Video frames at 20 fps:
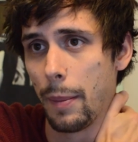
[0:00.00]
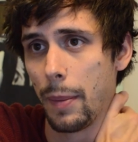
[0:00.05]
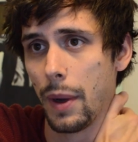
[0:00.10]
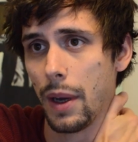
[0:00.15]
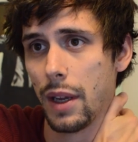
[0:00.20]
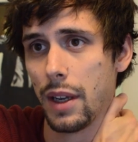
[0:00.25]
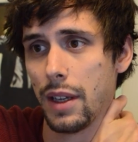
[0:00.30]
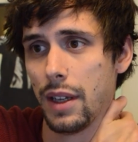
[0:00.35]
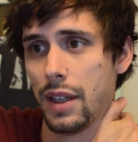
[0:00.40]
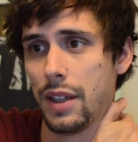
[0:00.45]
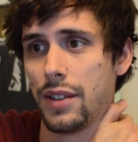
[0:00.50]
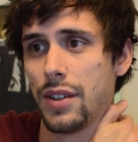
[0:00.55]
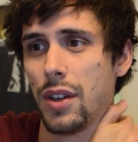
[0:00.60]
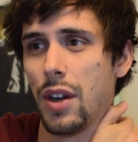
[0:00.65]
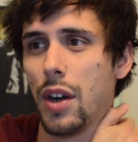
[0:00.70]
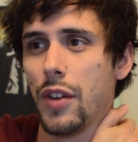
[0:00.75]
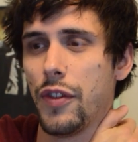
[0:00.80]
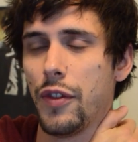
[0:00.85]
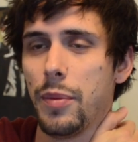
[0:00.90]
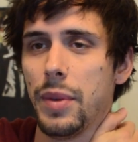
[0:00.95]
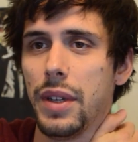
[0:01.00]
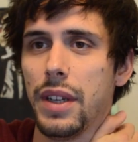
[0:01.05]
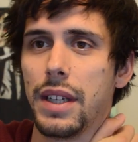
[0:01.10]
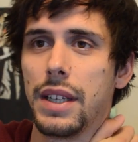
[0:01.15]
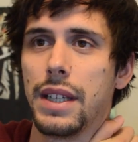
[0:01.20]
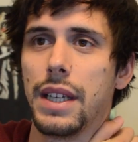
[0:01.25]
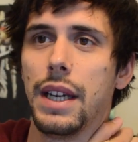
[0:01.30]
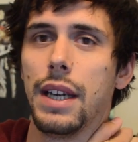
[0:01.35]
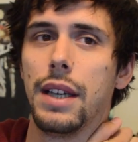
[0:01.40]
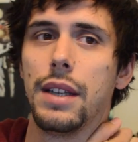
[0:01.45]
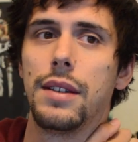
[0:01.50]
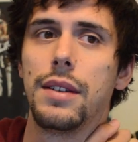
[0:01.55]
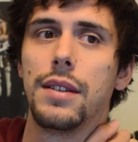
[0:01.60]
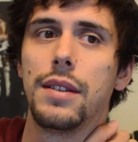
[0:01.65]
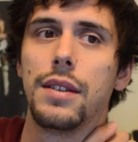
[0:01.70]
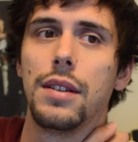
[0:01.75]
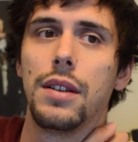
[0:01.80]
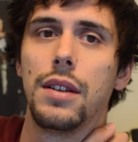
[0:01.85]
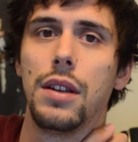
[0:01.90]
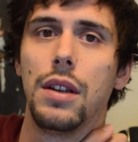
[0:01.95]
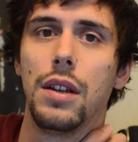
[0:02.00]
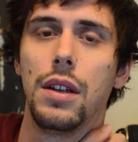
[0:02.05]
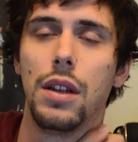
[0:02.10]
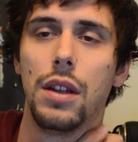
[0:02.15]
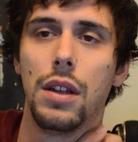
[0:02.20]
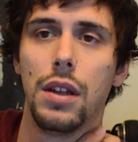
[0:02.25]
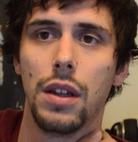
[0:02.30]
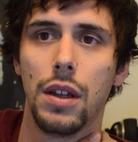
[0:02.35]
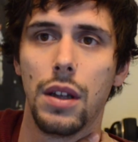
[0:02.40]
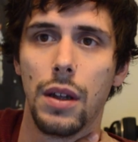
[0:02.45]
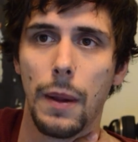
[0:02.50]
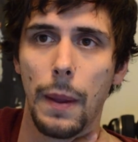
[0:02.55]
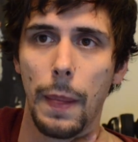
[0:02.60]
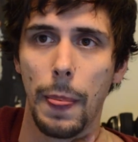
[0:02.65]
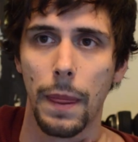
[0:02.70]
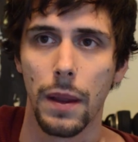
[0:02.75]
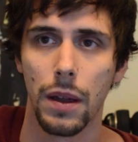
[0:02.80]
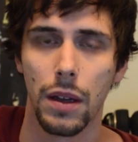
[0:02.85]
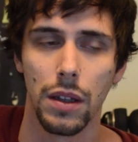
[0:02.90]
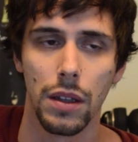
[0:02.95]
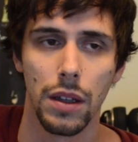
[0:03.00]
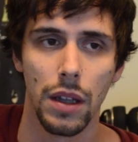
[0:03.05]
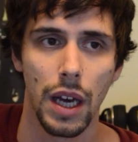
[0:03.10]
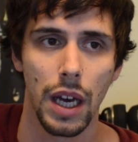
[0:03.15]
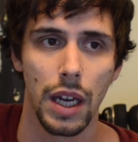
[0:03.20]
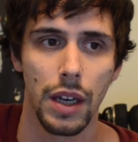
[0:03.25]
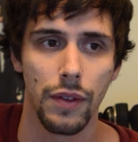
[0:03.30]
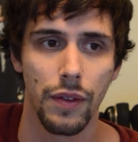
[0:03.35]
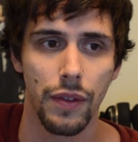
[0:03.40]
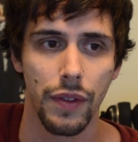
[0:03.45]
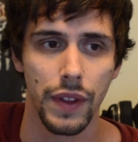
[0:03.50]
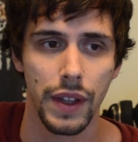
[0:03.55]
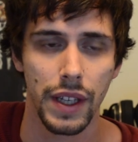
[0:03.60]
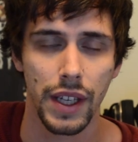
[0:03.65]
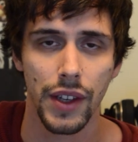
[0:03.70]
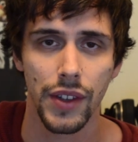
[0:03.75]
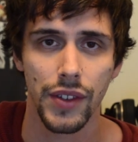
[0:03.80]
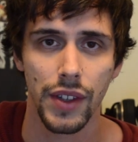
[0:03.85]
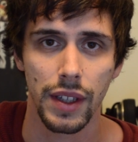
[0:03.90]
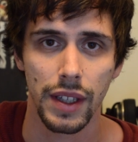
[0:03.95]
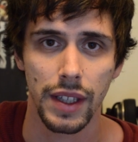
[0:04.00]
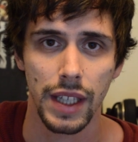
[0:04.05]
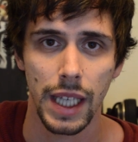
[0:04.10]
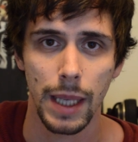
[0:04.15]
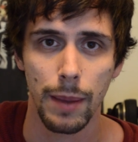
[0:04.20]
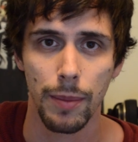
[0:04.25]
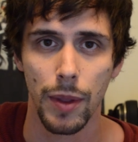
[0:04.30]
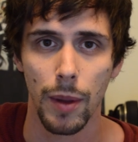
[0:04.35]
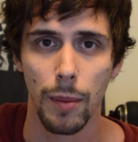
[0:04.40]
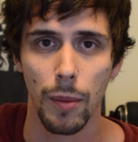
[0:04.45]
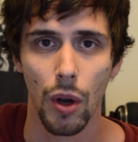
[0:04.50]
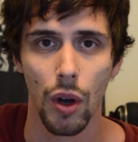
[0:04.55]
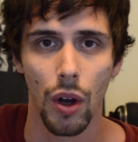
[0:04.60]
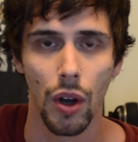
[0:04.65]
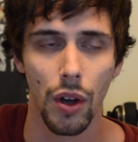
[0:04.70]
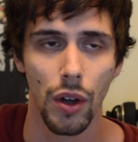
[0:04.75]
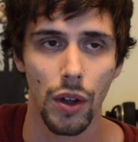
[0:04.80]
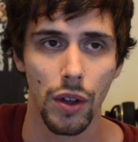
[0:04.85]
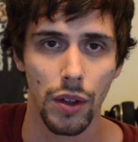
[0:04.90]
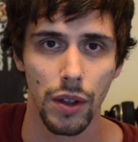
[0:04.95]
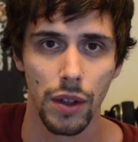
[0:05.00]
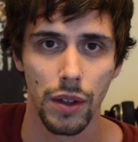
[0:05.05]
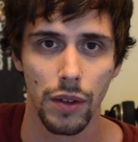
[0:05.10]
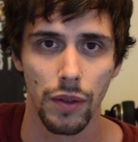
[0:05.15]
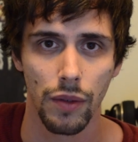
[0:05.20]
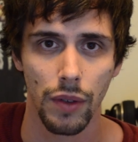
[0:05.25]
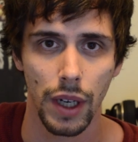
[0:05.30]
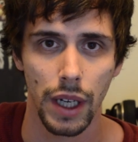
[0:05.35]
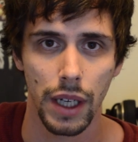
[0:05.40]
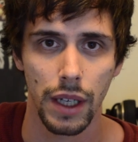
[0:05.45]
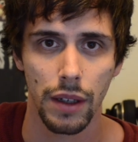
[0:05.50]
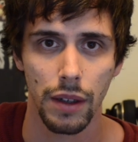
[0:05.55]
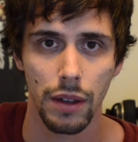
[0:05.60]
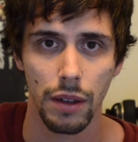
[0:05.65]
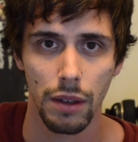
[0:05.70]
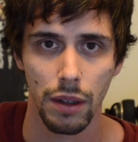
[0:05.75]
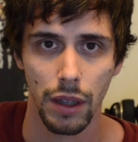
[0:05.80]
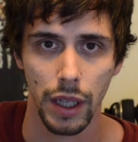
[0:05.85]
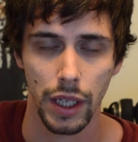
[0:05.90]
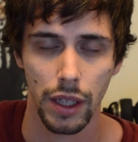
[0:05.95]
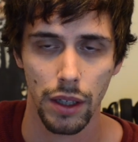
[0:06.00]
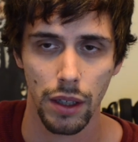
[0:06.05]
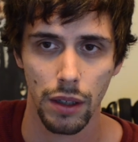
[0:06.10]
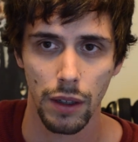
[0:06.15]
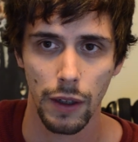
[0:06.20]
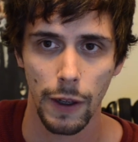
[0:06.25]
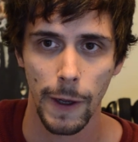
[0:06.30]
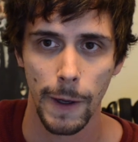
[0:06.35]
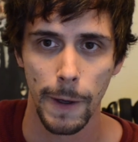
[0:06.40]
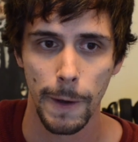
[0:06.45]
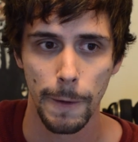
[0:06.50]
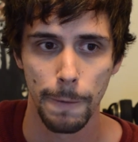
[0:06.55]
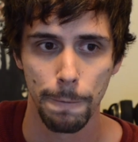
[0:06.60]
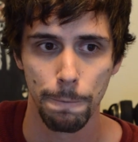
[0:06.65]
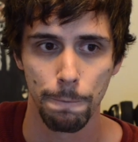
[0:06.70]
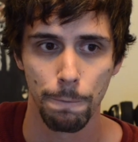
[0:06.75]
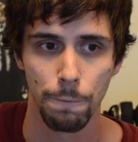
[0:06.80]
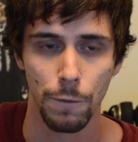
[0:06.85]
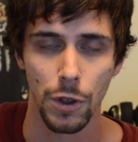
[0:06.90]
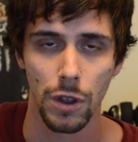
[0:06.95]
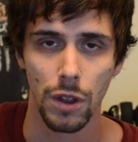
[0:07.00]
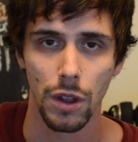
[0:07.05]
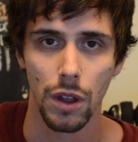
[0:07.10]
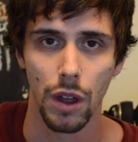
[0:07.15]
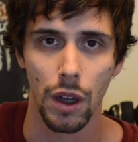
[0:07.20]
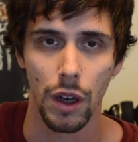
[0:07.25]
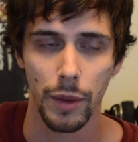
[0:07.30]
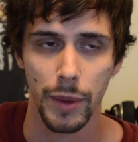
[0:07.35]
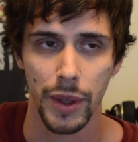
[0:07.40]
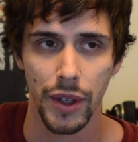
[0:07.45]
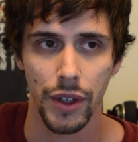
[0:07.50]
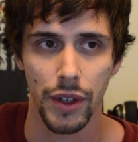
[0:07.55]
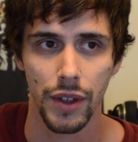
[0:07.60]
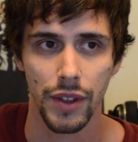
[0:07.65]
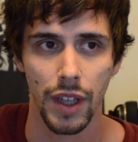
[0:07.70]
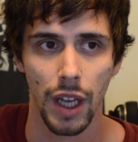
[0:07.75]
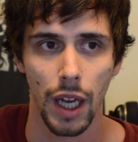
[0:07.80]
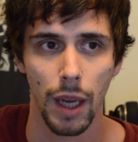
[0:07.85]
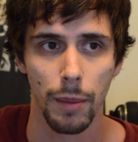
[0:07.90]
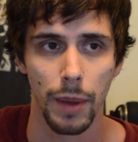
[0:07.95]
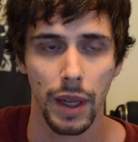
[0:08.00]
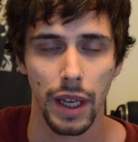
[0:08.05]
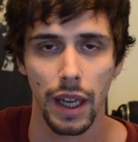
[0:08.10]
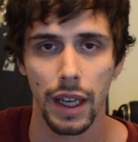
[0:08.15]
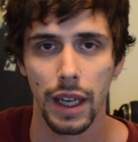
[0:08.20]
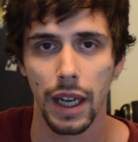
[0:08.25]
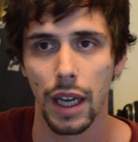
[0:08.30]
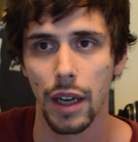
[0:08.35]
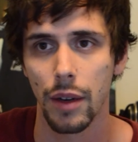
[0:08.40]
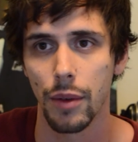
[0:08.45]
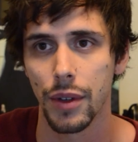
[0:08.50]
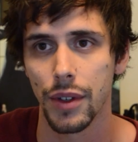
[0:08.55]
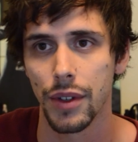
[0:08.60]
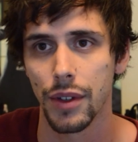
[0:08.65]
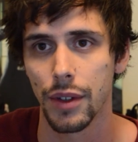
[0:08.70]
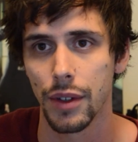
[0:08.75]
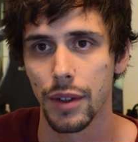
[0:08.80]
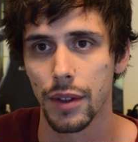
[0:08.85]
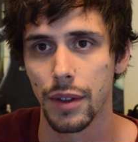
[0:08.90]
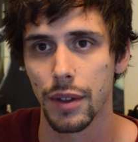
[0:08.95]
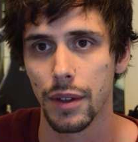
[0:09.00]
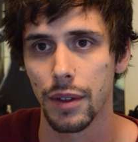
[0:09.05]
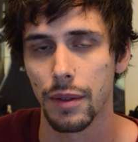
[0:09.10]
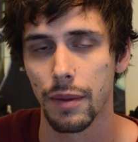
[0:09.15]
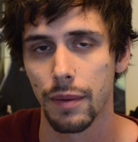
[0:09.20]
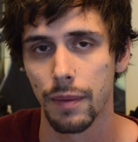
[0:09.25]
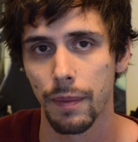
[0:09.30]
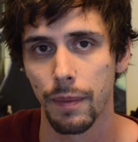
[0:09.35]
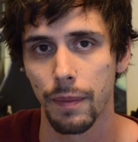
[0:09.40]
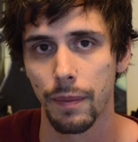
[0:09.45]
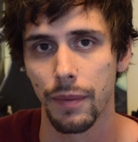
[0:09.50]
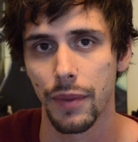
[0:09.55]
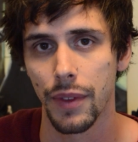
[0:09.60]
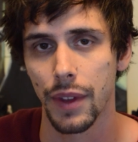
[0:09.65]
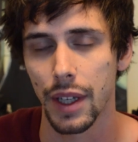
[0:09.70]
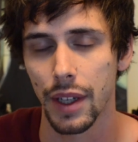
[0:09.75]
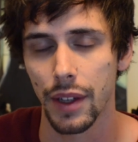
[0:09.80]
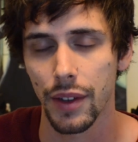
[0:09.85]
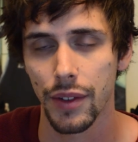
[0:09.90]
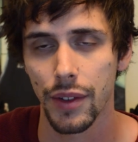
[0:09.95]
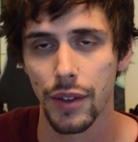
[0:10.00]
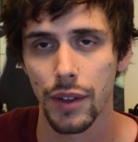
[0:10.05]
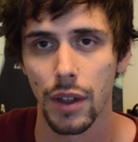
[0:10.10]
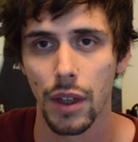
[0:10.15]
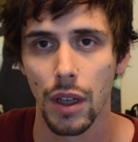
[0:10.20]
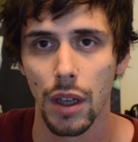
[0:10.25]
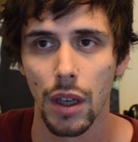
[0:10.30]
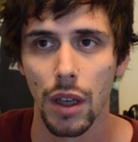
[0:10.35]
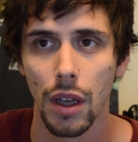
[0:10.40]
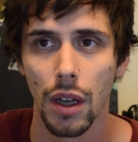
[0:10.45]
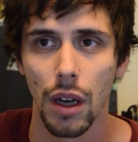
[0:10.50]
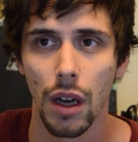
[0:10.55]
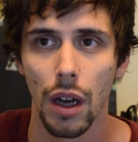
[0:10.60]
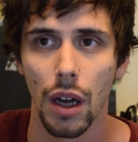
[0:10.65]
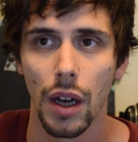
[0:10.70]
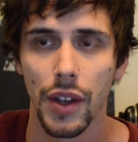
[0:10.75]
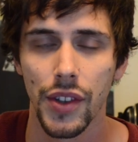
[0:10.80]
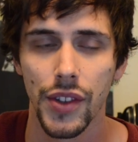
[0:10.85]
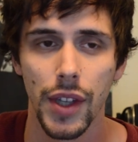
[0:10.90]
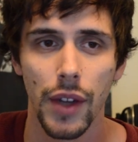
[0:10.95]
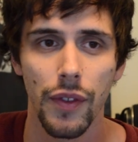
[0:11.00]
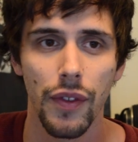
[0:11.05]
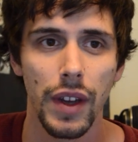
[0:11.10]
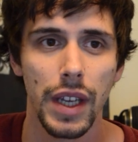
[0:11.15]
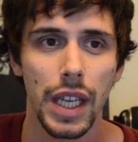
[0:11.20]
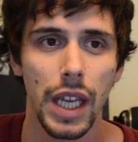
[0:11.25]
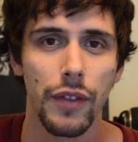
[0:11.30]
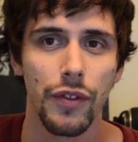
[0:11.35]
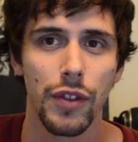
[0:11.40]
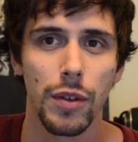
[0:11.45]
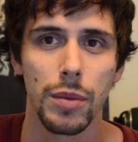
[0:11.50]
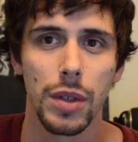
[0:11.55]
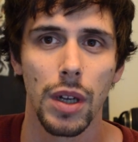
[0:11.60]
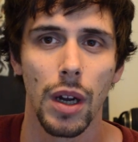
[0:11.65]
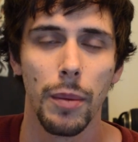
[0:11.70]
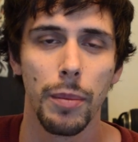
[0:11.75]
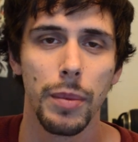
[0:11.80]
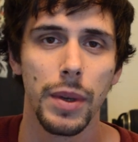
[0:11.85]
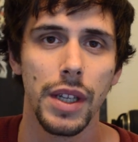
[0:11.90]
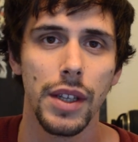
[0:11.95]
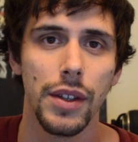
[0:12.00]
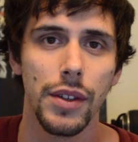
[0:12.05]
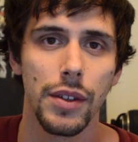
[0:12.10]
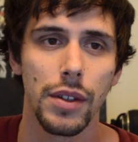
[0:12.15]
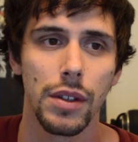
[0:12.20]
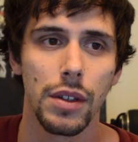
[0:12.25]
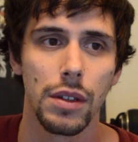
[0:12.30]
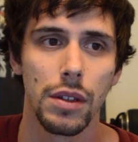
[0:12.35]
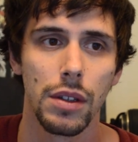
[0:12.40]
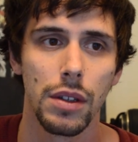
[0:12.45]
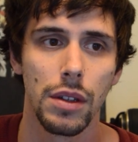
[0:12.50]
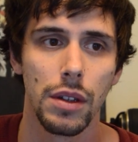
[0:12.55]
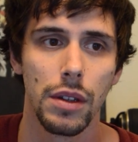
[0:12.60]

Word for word: but it's hard for me to get a lot of things and keep them all right like for a long period of time like i gotta return things uh, stuff i get from companies